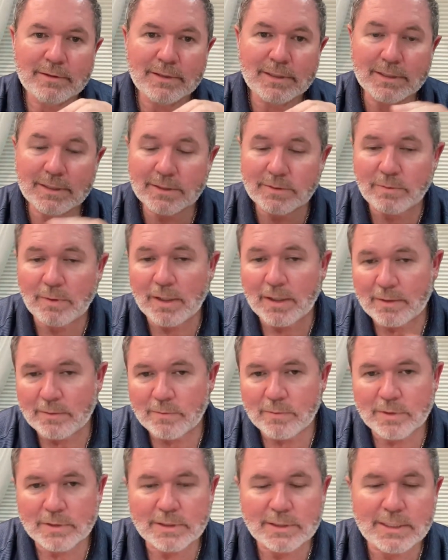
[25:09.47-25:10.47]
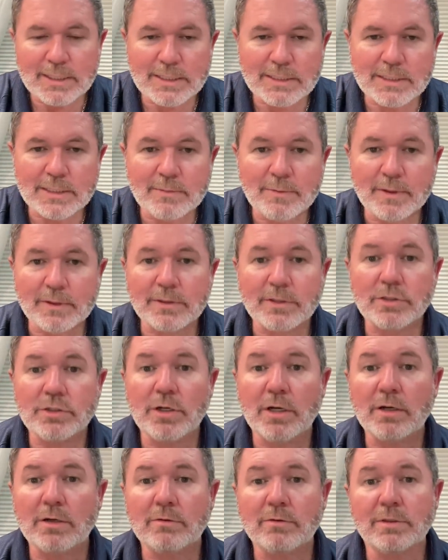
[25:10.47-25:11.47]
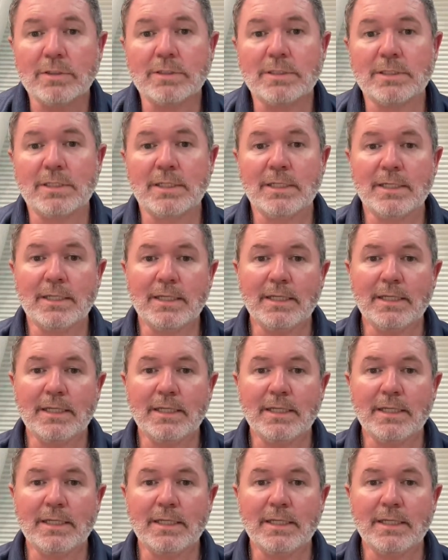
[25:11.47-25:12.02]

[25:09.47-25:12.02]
this is why we're teaching about the chakras.